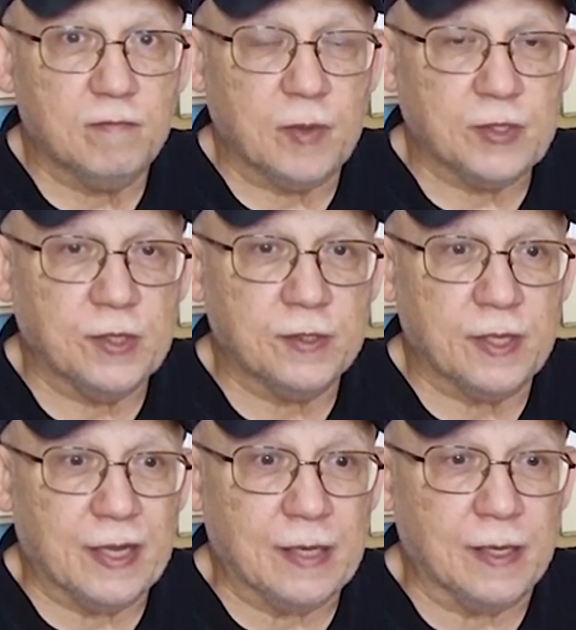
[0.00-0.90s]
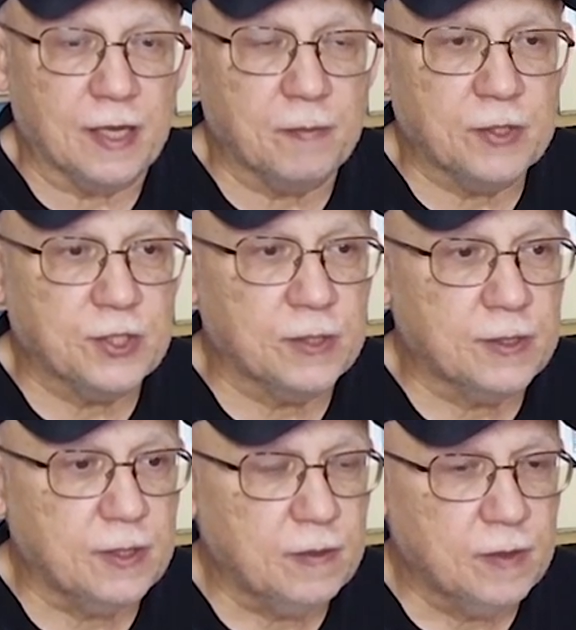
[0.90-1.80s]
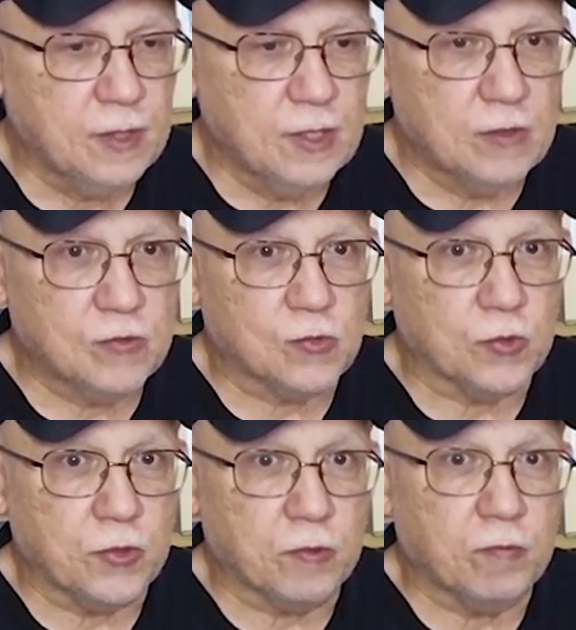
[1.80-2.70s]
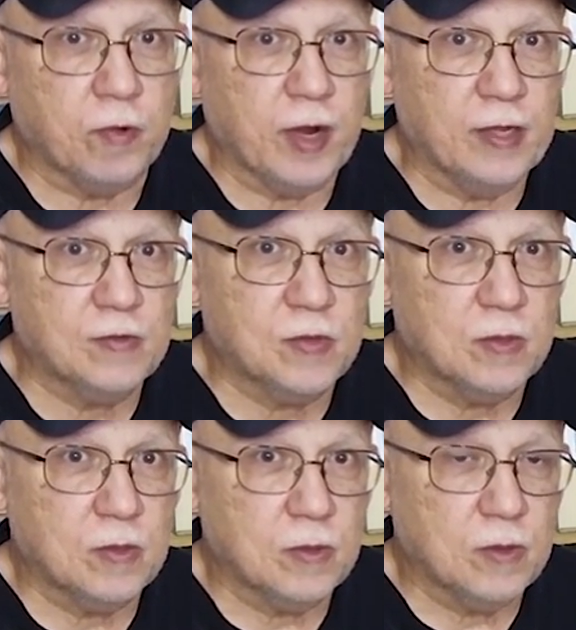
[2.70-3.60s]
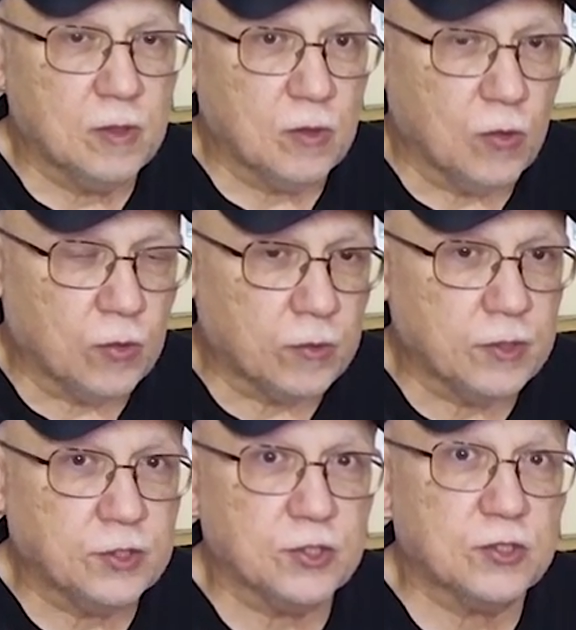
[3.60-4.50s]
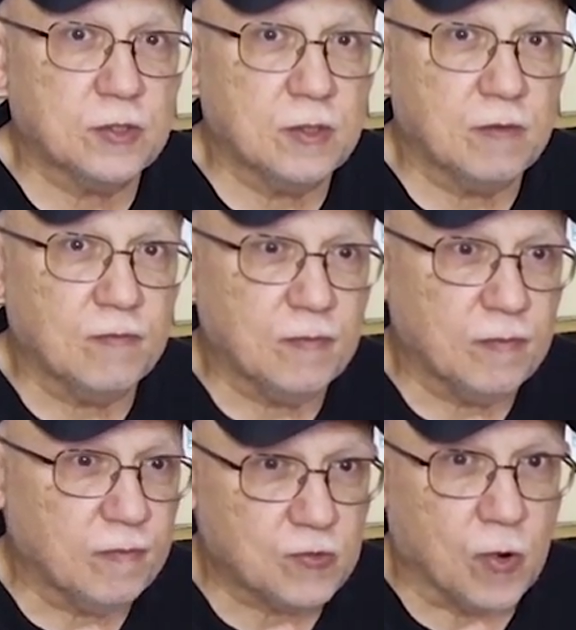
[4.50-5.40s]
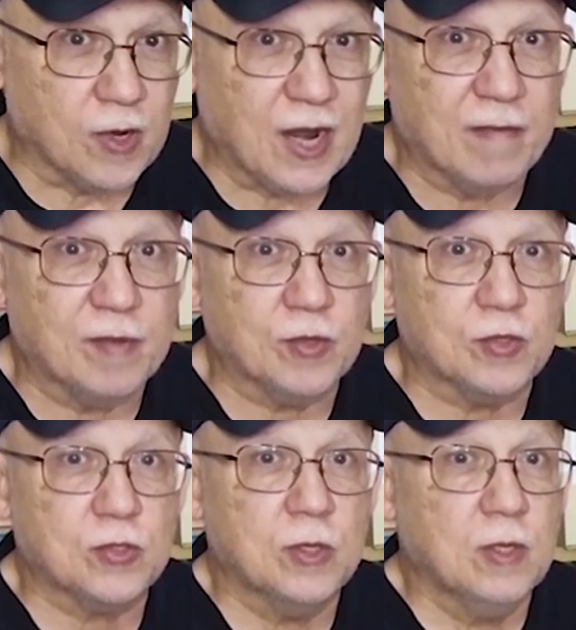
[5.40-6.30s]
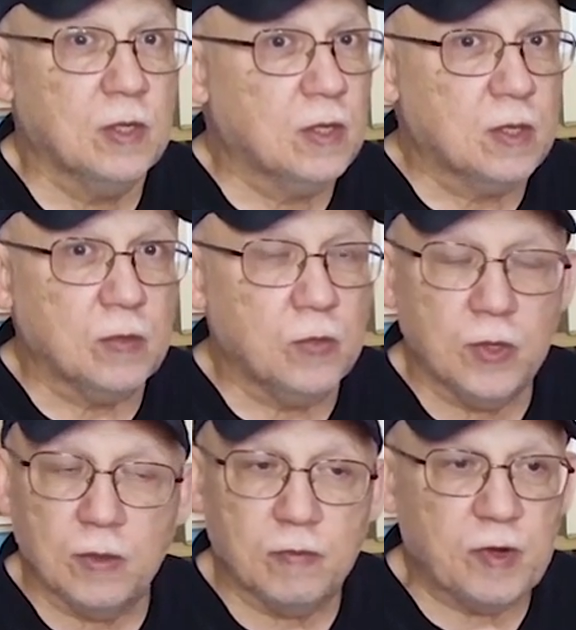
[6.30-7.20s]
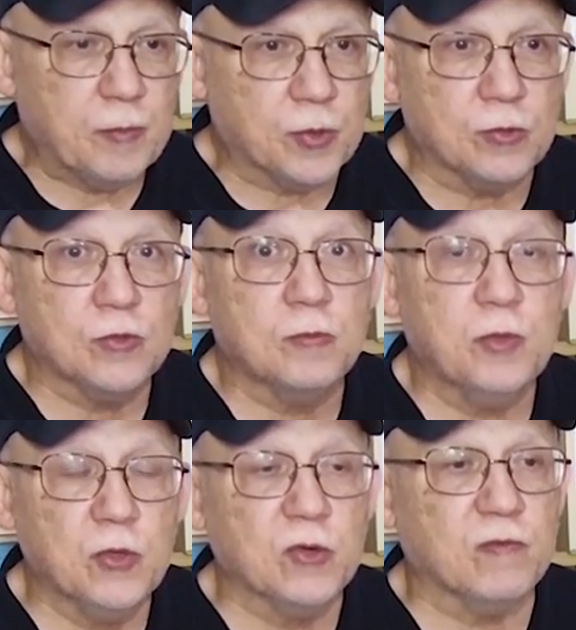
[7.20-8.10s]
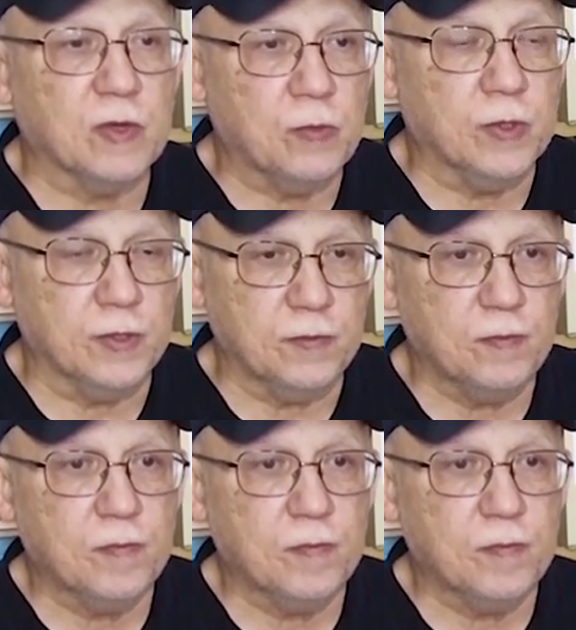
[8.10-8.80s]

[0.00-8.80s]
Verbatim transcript: magenta and light magenta. So your reds, oranges, strong lavenders will reproduce beautifully with it.